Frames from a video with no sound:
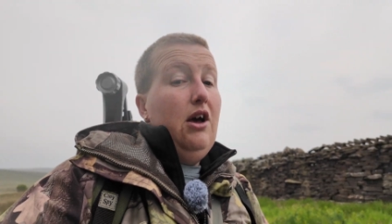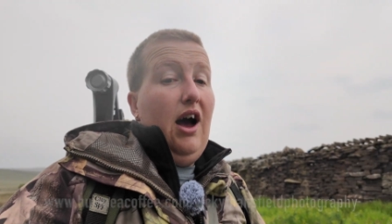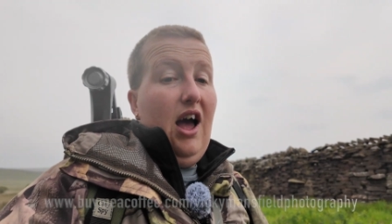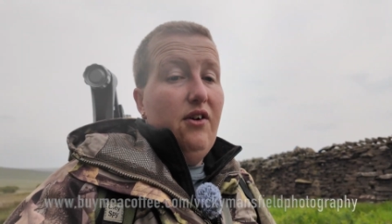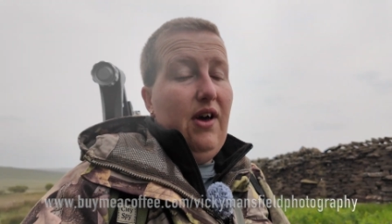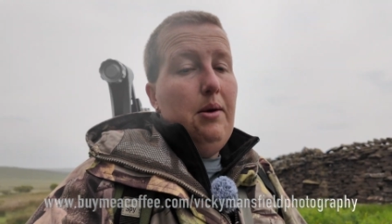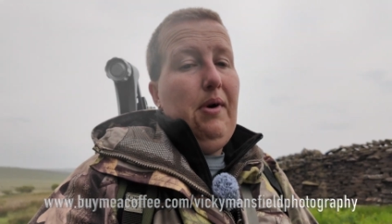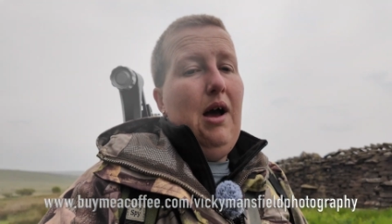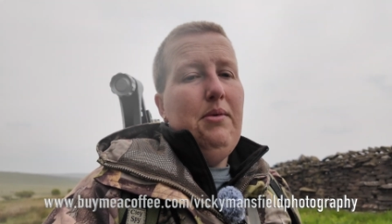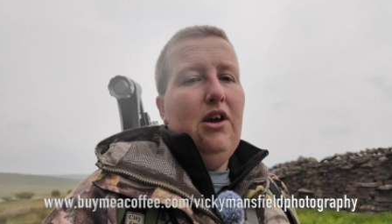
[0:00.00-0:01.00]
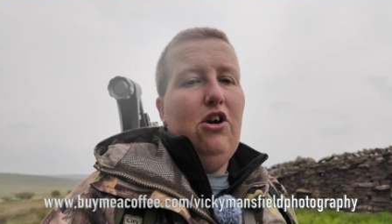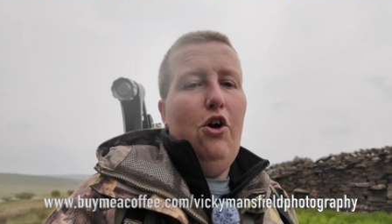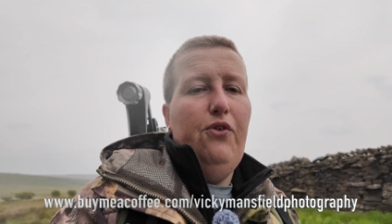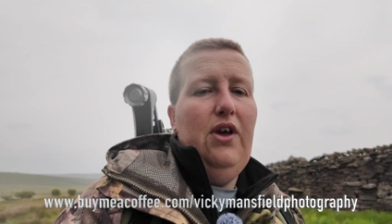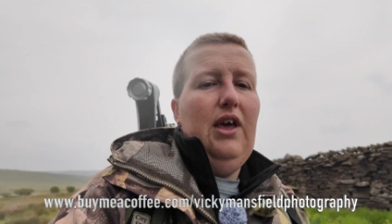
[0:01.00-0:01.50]
I have a Buy Me a
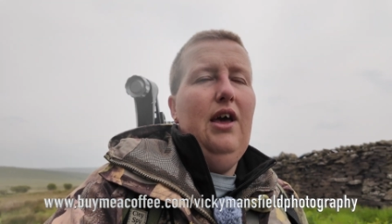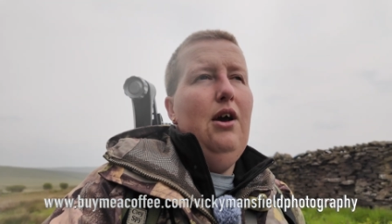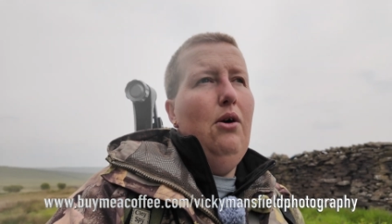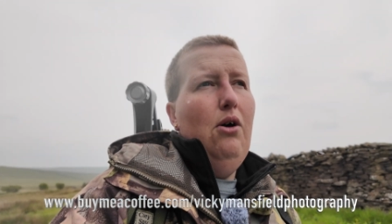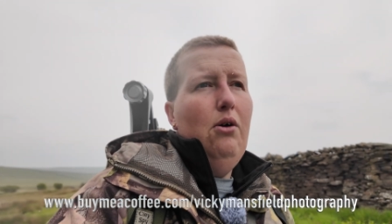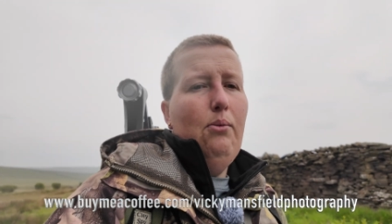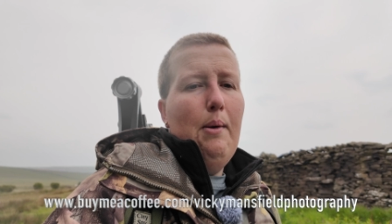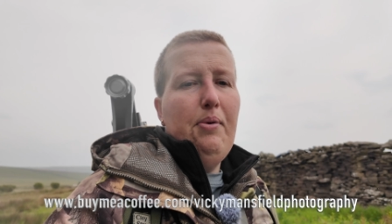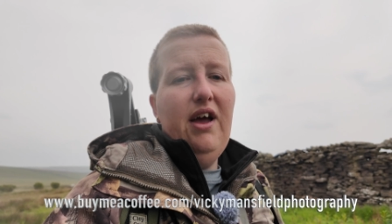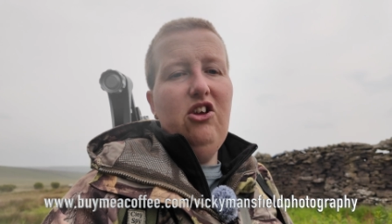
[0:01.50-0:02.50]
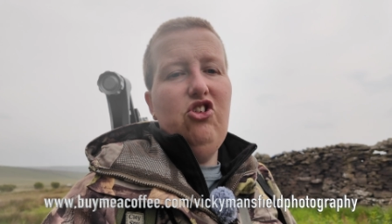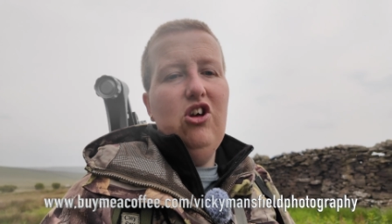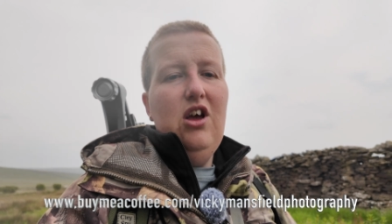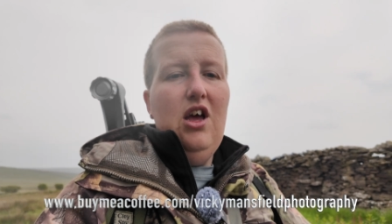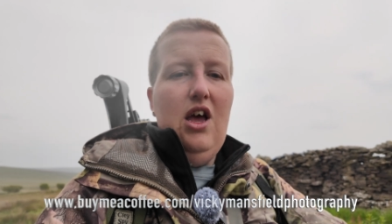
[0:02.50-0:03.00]
Coffee webpage,
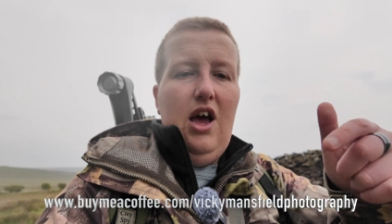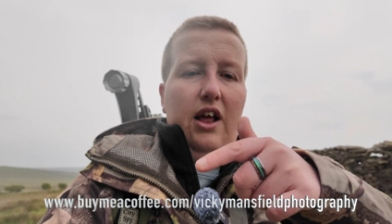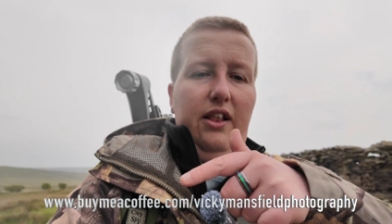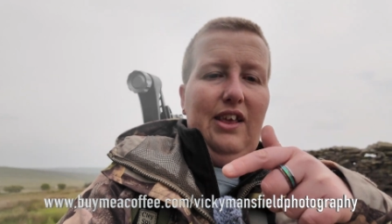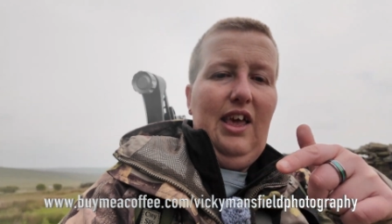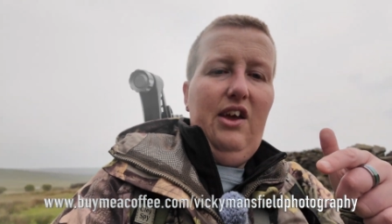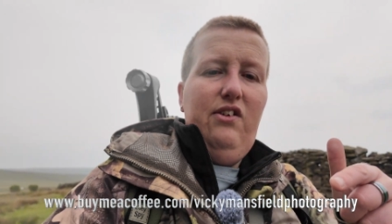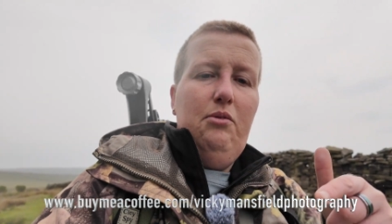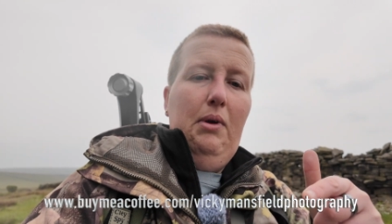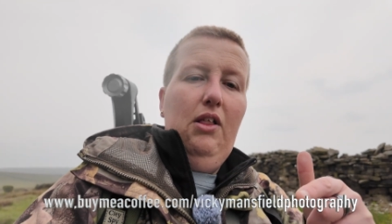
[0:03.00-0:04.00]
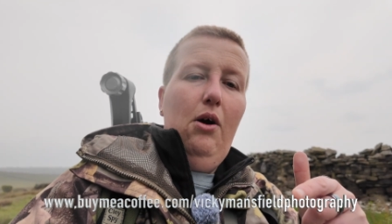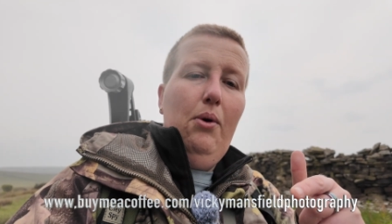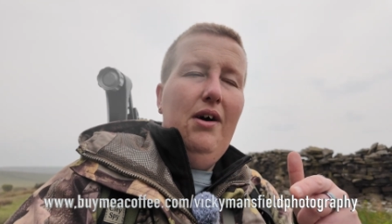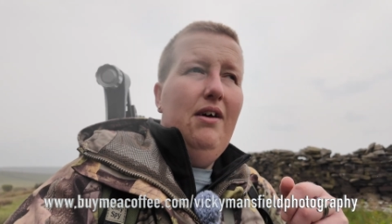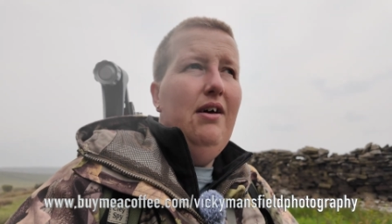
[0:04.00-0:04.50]
the link here is
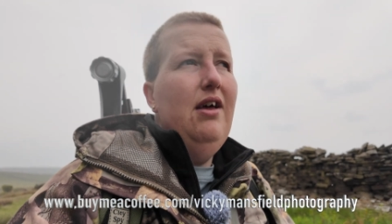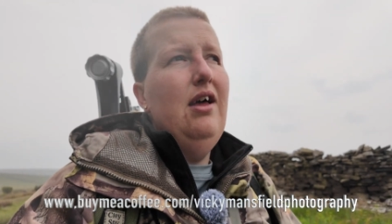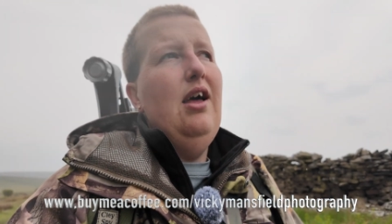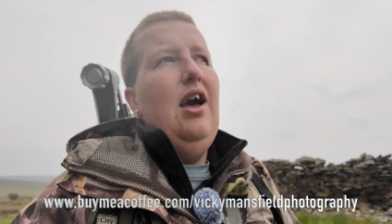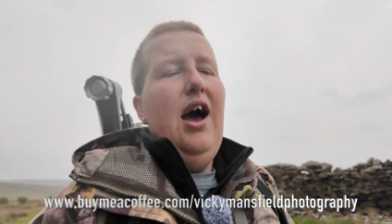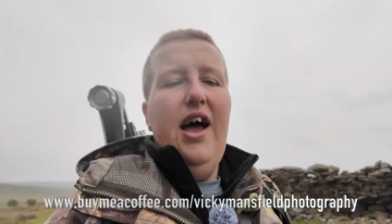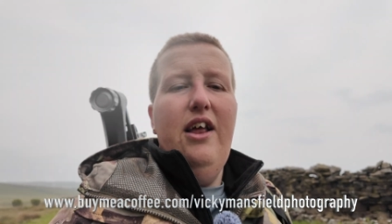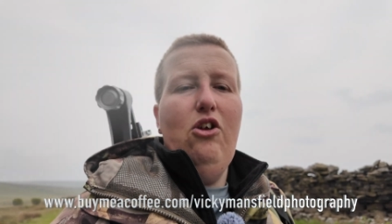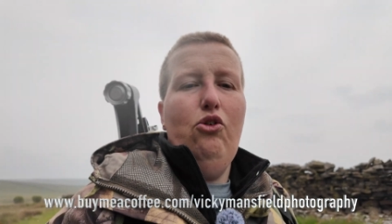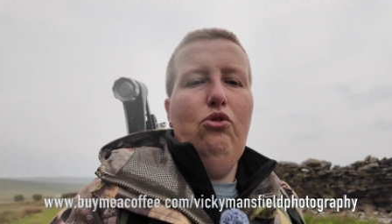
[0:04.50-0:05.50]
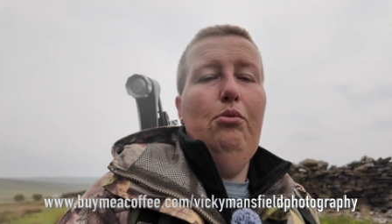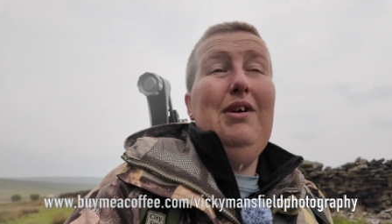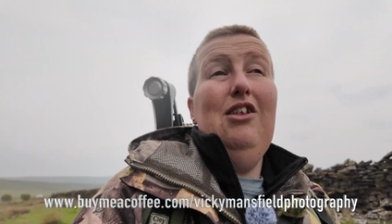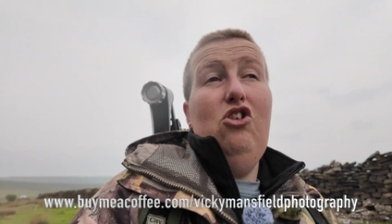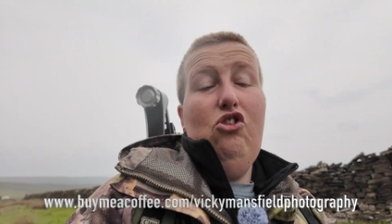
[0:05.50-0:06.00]
below, and also will be
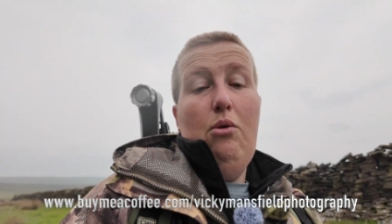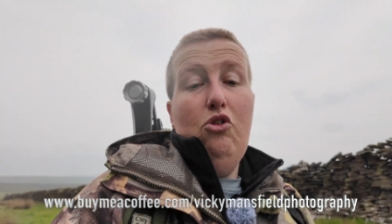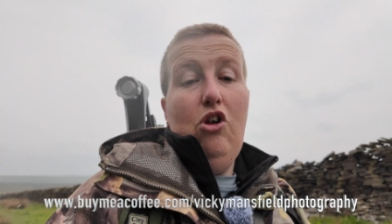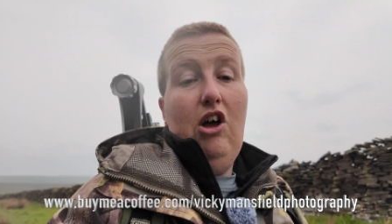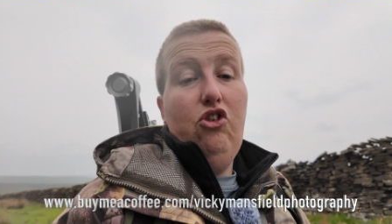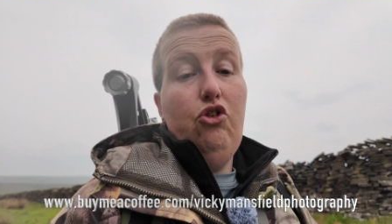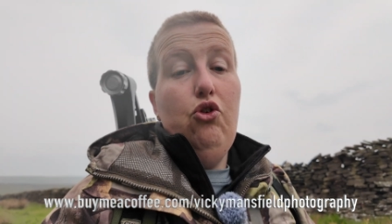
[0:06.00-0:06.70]
in the description as